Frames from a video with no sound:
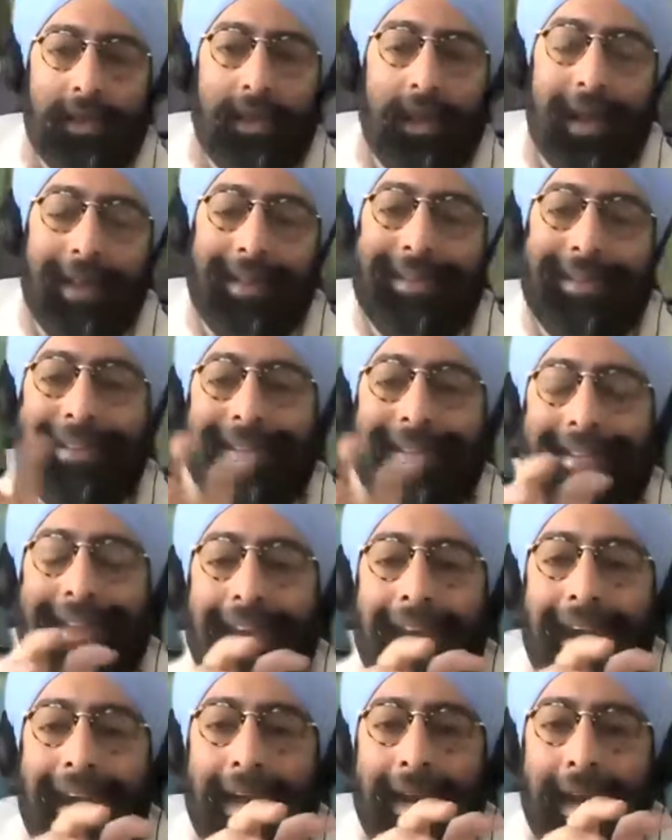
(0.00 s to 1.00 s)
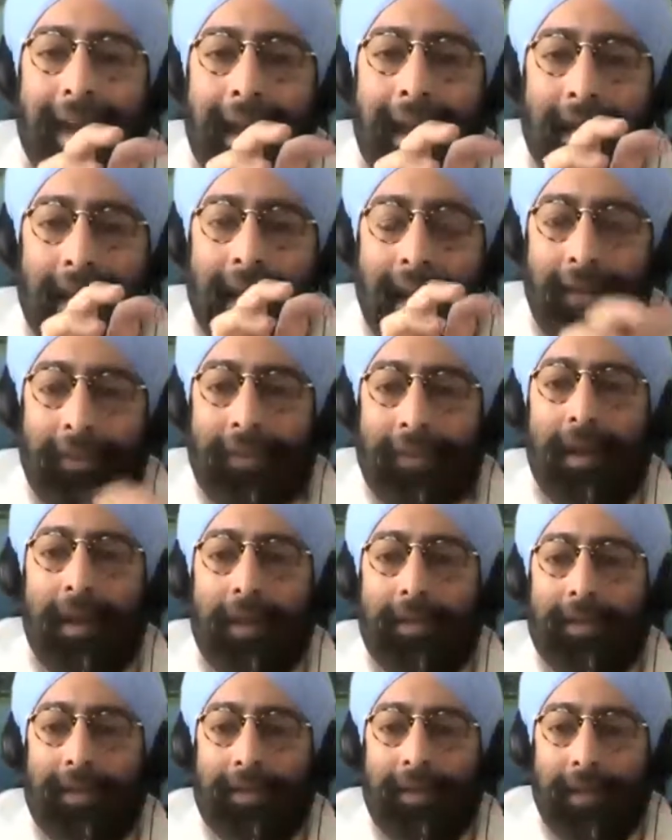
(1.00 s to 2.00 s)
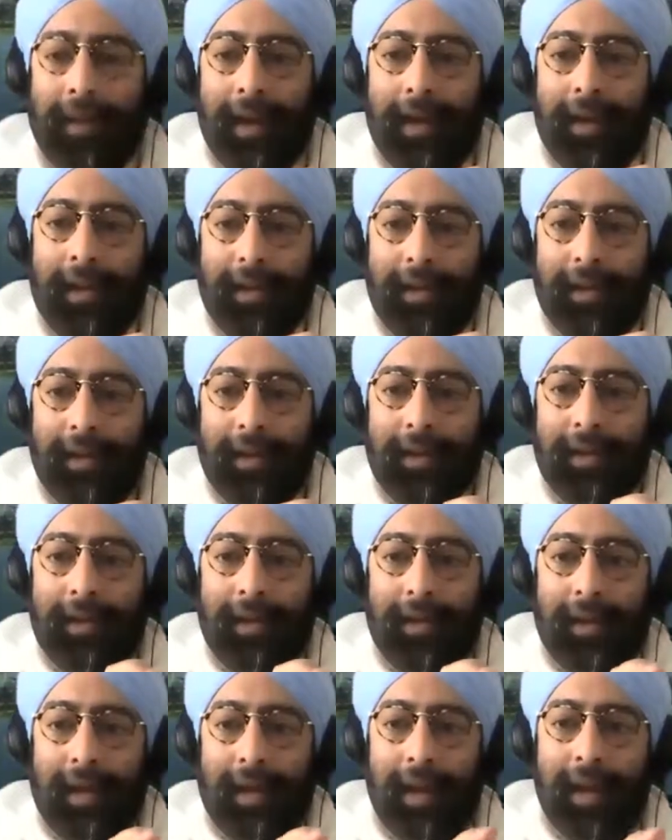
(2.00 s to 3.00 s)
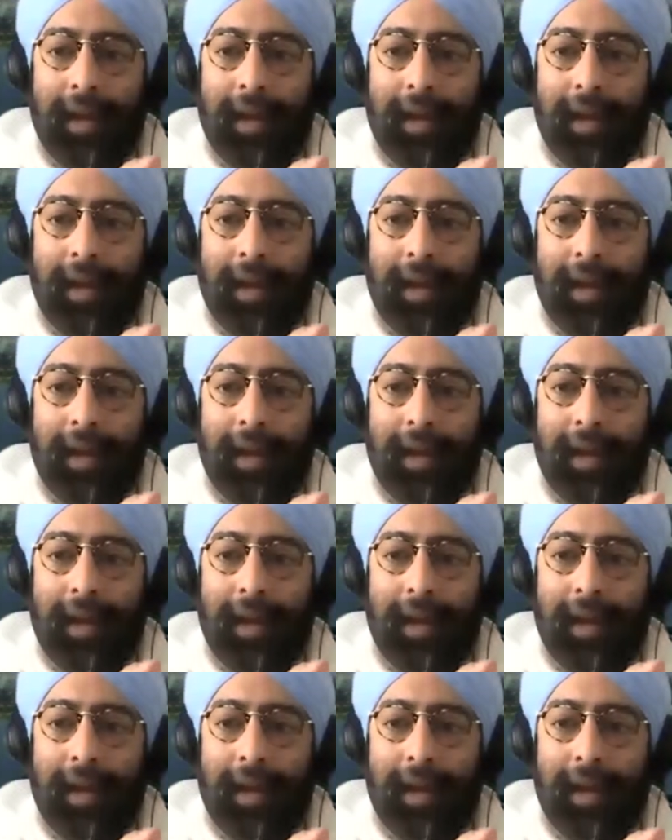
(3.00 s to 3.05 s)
license and health cards, correct? Okay.